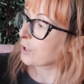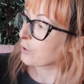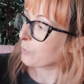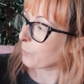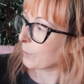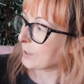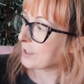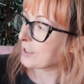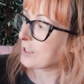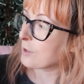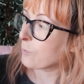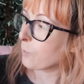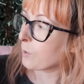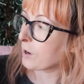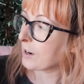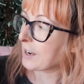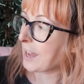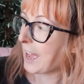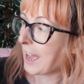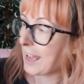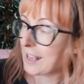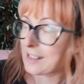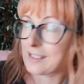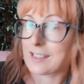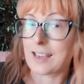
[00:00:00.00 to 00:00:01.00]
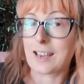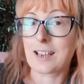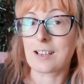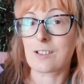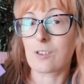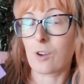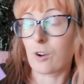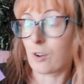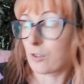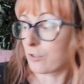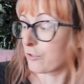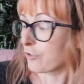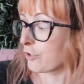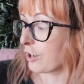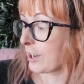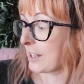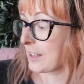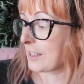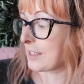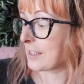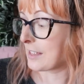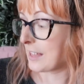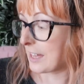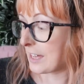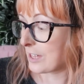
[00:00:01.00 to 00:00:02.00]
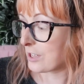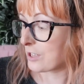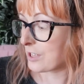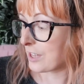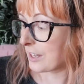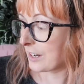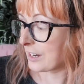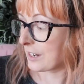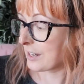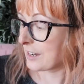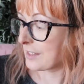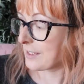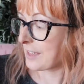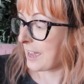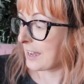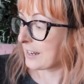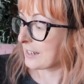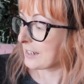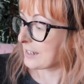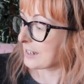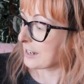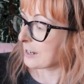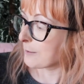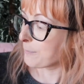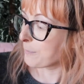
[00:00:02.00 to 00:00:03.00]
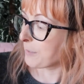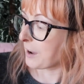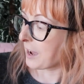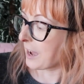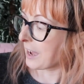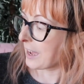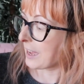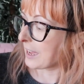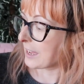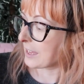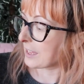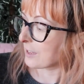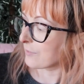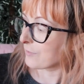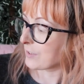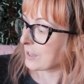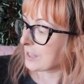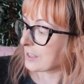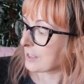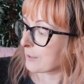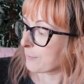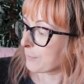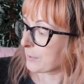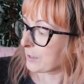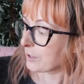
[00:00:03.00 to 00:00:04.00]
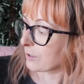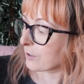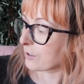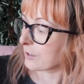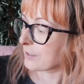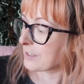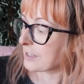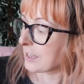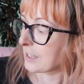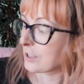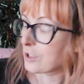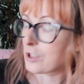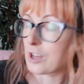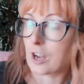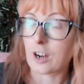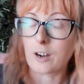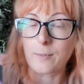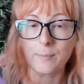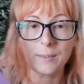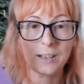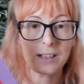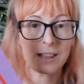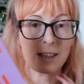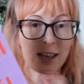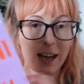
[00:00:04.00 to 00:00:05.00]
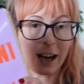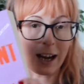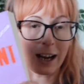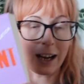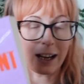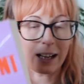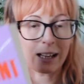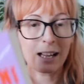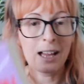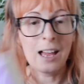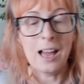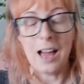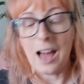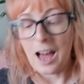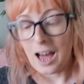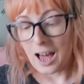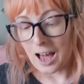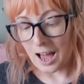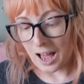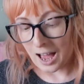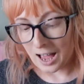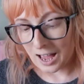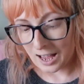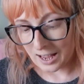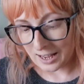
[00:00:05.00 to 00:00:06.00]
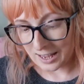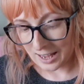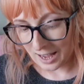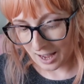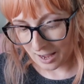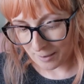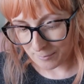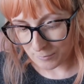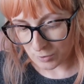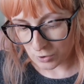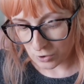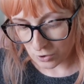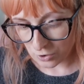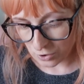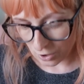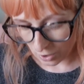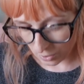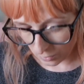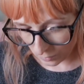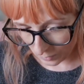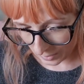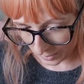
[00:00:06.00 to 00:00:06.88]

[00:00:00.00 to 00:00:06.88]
21 Essays on Translation, and it's edited by Kavita Benot and Jeremy Chiang. I am so